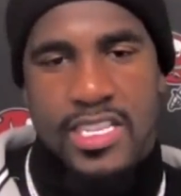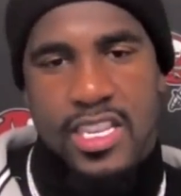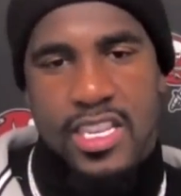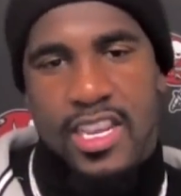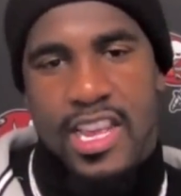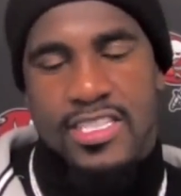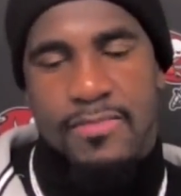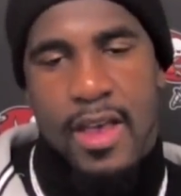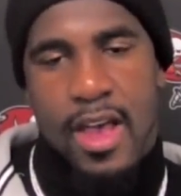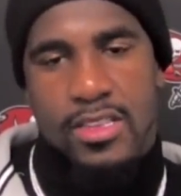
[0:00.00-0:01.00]
Just looking at the
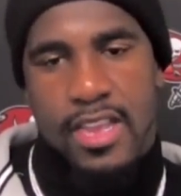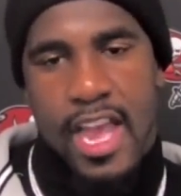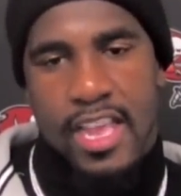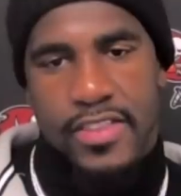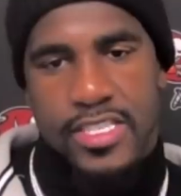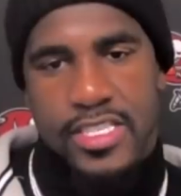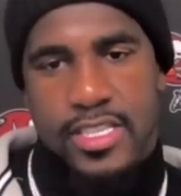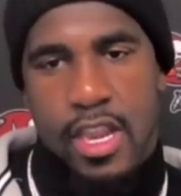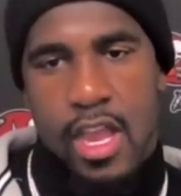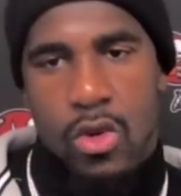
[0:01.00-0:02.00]
smiles and guys' faces
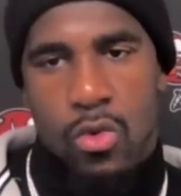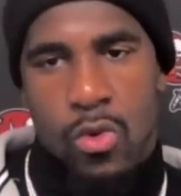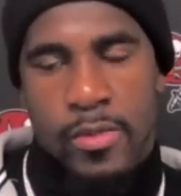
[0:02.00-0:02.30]
in the locker room,